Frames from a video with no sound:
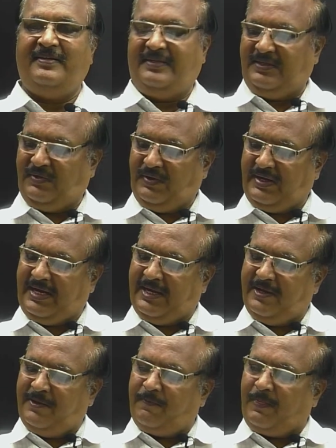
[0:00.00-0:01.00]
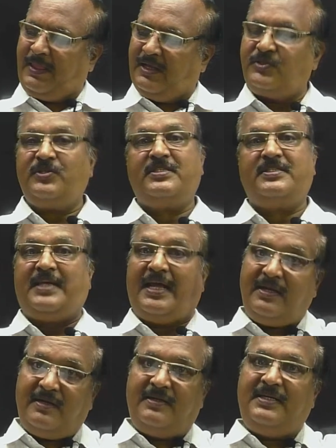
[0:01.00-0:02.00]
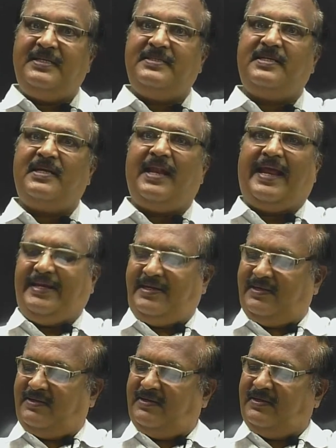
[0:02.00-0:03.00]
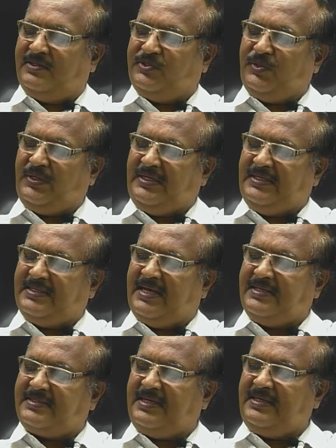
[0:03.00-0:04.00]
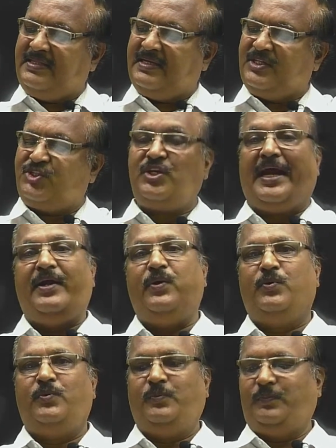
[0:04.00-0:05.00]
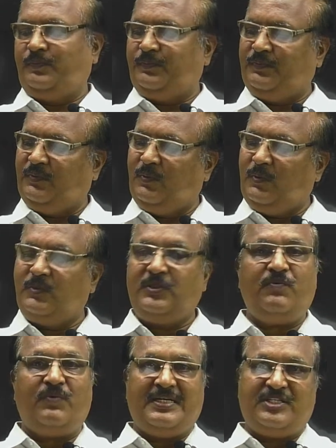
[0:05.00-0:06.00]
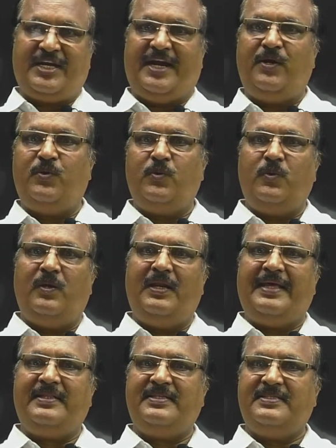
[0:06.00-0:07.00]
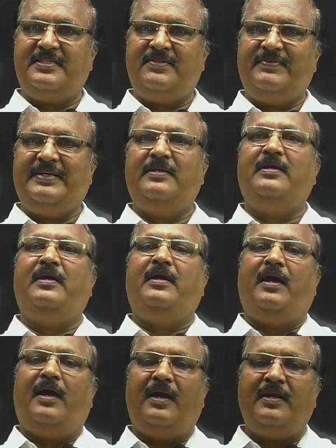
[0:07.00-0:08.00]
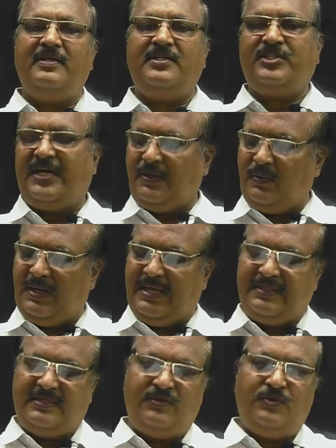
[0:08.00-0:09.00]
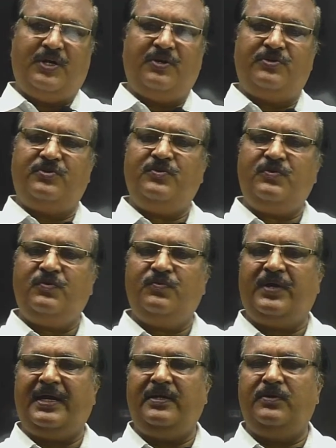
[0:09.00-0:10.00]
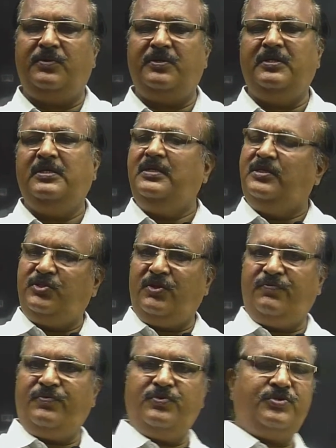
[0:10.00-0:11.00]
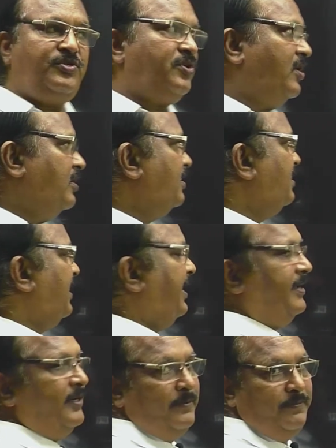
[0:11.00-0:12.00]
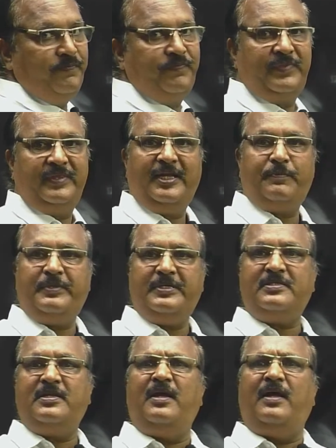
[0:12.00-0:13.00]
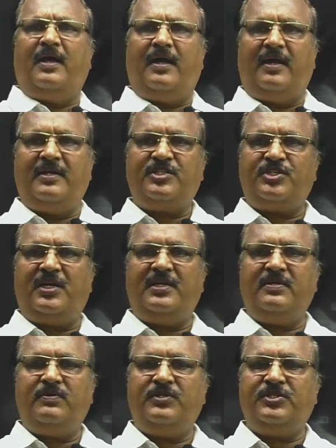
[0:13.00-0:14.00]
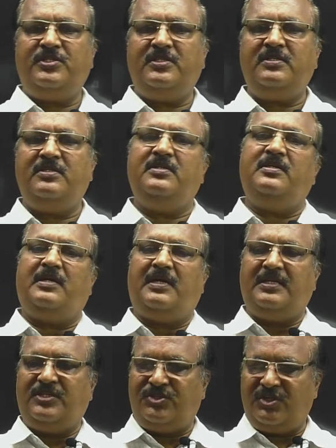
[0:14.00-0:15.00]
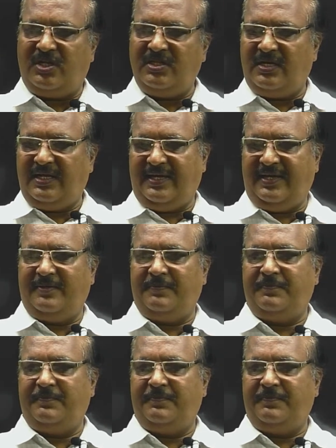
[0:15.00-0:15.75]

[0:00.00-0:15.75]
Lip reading: Okay. So sun is the light. So he is asking the shadow. So one shadow length is given. Another shadow length you have to find out. So if you draw the diagram, that means understand the question and draw the diagram,